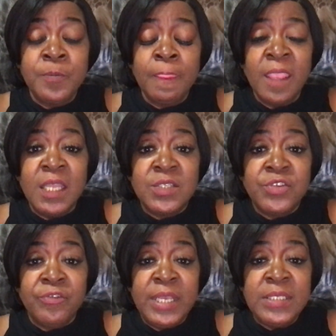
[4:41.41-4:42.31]
It's the
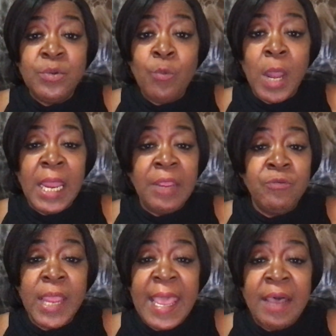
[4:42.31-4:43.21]
reason why
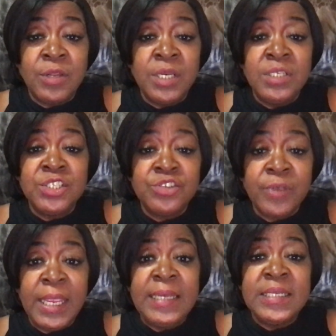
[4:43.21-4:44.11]
we're out in the
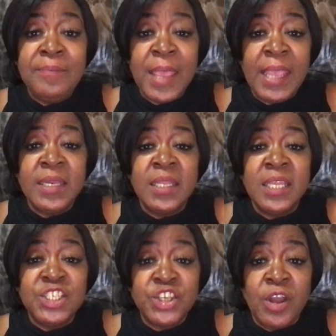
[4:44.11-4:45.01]
street demanding
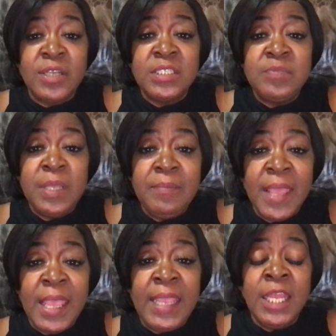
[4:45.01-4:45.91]
that charges be
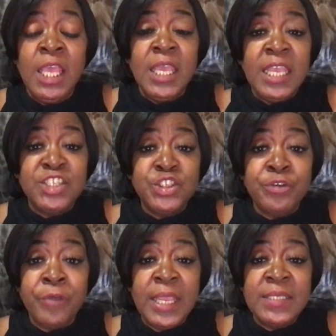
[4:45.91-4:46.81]
made. It's the
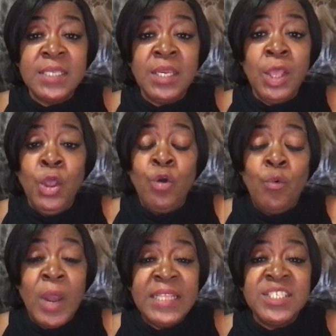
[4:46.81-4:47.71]
reason
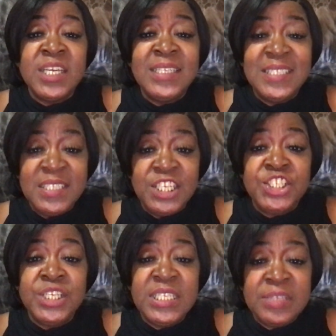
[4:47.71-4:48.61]
once a
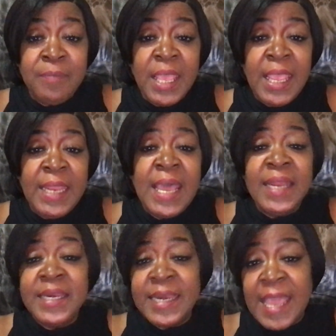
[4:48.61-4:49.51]
decision is made
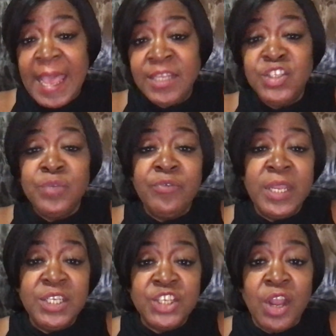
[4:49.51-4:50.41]
not to
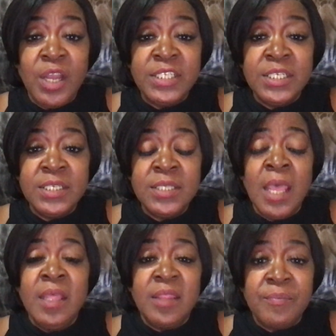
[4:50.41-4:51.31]
bring charges,
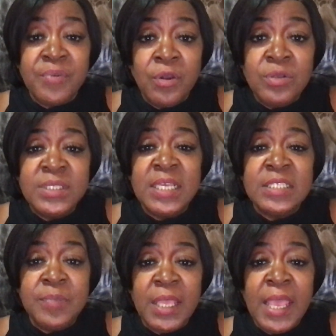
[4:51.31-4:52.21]
that protests
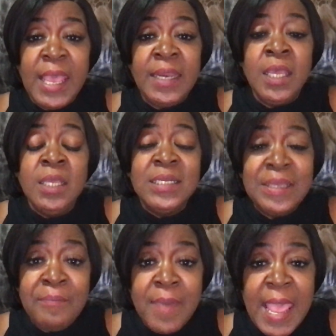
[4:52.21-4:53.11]
began
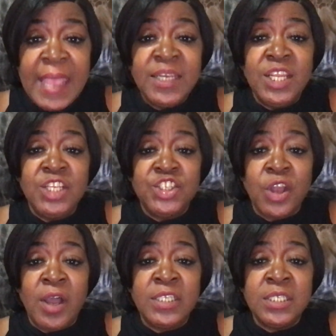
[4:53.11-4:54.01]
demanding
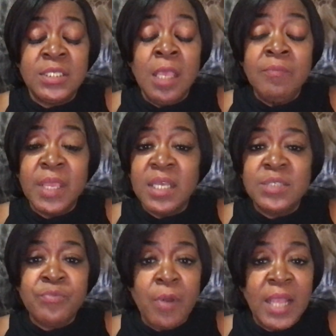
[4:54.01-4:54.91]
charges, because
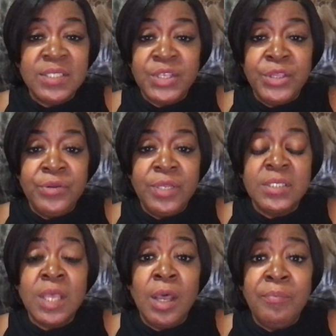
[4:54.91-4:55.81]
prosecutors
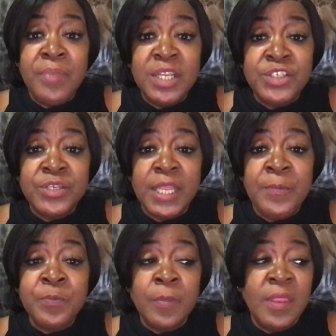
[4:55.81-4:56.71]
habitually,
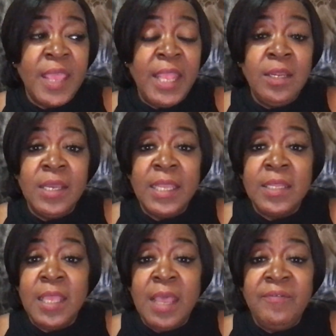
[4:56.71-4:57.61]
they look at
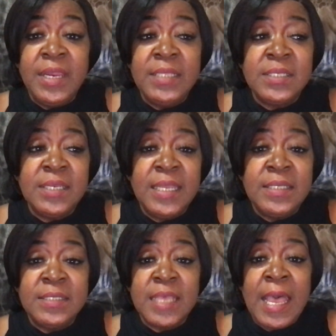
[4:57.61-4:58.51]
the evidence and they
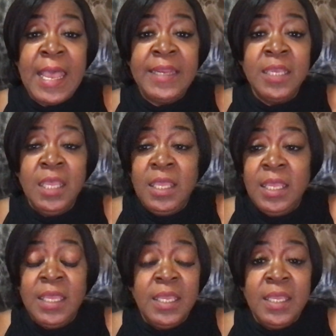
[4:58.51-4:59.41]
decide
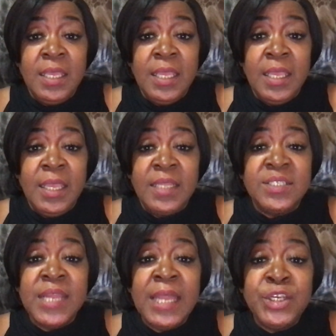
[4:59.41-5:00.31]
it's
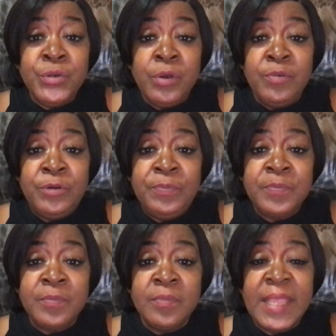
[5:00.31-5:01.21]
not doable.
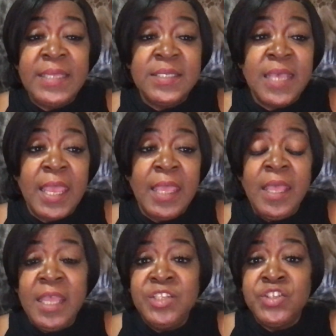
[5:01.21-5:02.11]
They say
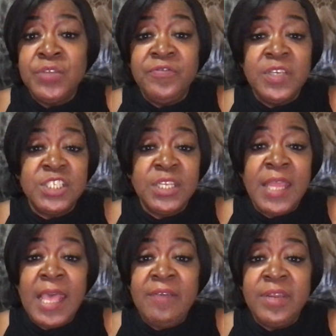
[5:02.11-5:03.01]
insufficient
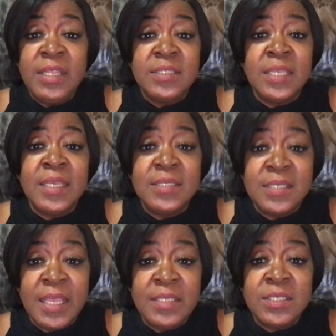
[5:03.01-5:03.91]
evidence
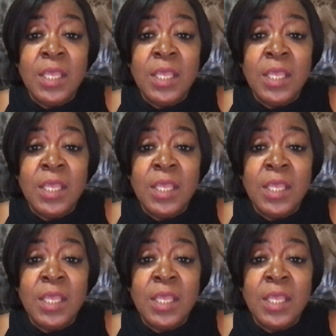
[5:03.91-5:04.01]
exists